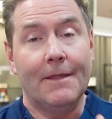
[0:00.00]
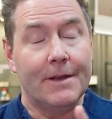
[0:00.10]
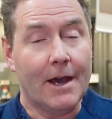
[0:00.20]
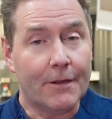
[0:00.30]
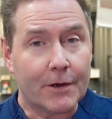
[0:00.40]
And
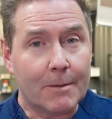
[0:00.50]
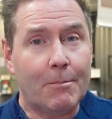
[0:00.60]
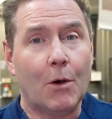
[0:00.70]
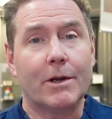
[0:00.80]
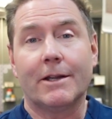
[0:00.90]
the other
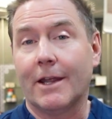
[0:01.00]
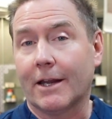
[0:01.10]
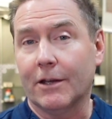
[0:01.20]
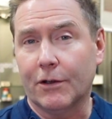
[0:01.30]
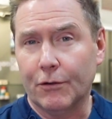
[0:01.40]
component that
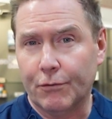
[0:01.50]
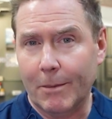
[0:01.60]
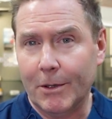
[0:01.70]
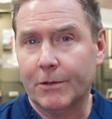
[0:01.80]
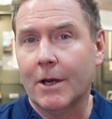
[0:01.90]
can
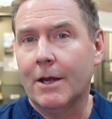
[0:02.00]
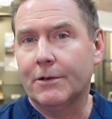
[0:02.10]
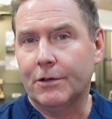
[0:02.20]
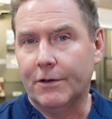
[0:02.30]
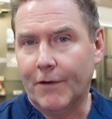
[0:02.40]
contribute
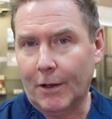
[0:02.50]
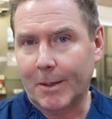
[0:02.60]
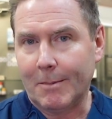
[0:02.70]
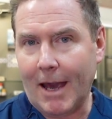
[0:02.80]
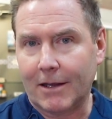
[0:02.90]
to
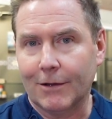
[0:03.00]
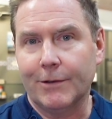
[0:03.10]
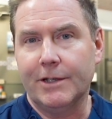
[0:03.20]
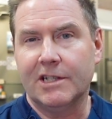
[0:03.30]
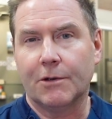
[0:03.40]
developing macular
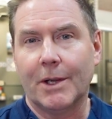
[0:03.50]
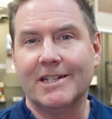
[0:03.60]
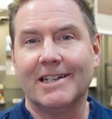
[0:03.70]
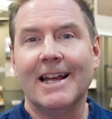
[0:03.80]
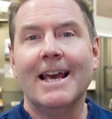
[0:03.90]

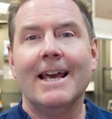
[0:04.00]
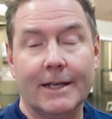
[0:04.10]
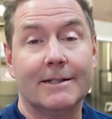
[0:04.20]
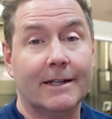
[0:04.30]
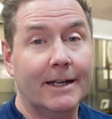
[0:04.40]
degeneration
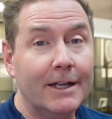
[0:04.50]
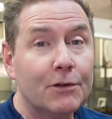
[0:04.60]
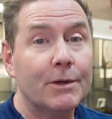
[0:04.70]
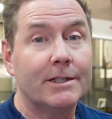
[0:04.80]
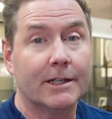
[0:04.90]
is an
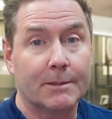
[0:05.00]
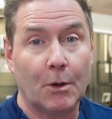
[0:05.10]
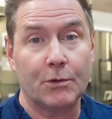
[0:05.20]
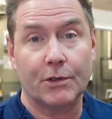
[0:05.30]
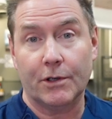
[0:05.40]
increased
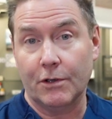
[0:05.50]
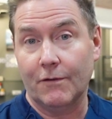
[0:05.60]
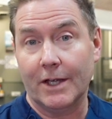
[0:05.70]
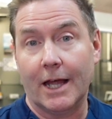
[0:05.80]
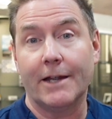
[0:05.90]
exposure to
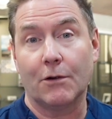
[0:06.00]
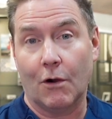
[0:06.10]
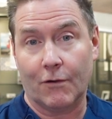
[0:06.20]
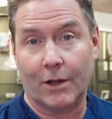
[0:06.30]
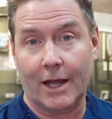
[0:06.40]
UV light
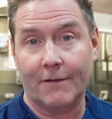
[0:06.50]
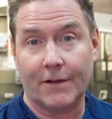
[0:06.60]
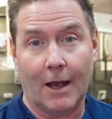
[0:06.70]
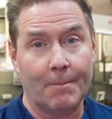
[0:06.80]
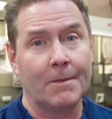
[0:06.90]
over a
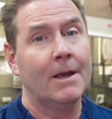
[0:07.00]
lifetime.